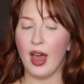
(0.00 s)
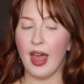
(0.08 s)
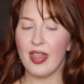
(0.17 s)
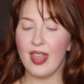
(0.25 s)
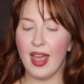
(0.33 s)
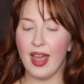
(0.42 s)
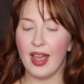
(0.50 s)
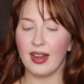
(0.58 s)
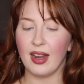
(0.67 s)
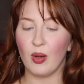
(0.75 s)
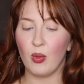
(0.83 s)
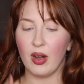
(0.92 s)
And
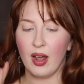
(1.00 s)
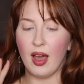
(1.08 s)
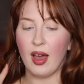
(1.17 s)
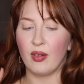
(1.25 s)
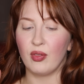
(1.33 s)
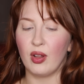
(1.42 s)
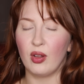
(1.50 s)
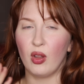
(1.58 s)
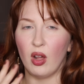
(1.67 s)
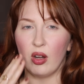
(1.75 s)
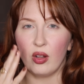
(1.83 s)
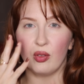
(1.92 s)
then I want to have a
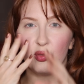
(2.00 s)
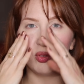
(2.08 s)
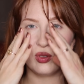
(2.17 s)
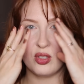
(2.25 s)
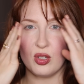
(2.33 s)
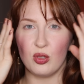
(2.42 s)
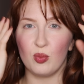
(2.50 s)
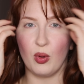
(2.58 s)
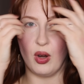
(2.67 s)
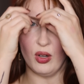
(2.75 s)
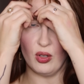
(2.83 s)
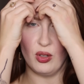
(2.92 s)
lot of
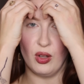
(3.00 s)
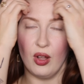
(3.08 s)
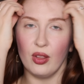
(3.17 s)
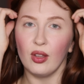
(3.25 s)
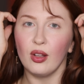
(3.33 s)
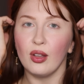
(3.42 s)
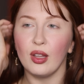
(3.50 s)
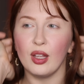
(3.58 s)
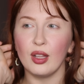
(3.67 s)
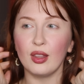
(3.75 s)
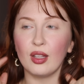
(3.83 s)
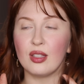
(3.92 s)
sparkle on the
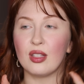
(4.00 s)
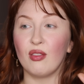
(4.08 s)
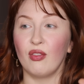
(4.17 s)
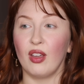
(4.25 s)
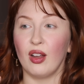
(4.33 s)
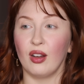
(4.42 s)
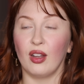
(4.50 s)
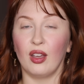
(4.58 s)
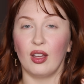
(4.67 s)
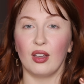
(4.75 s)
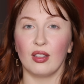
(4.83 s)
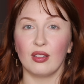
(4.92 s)
lid that's
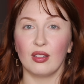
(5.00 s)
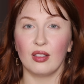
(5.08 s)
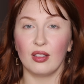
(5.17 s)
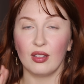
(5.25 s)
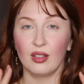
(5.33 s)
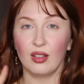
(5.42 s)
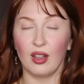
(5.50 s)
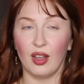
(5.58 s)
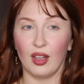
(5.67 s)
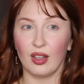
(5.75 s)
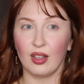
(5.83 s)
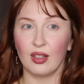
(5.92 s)
very
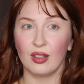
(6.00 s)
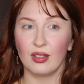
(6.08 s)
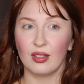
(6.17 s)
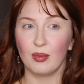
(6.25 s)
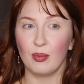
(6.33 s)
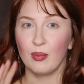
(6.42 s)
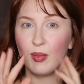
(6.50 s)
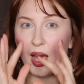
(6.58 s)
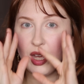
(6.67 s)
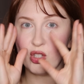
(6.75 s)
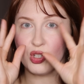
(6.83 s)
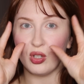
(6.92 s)
like
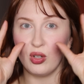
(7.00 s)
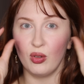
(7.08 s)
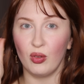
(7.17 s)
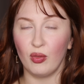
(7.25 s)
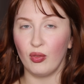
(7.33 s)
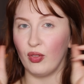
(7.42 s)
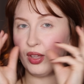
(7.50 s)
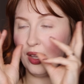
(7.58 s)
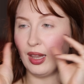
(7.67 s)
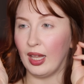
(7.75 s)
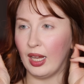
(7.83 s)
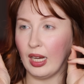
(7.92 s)
magical
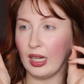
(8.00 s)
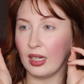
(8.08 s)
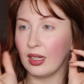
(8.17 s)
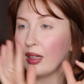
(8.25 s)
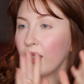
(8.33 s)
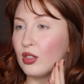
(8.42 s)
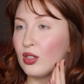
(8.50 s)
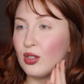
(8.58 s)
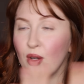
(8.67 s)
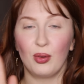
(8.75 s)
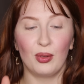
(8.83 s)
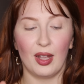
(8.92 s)
feeling.
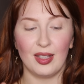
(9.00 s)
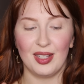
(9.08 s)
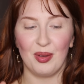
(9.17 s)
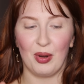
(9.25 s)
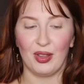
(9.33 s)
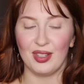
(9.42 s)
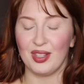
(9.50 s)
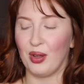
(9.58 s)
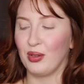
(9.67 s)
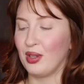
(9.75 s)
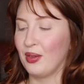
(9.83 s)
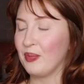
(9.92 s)
So let's see where this
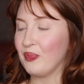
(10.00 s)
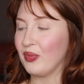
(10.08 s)
goes.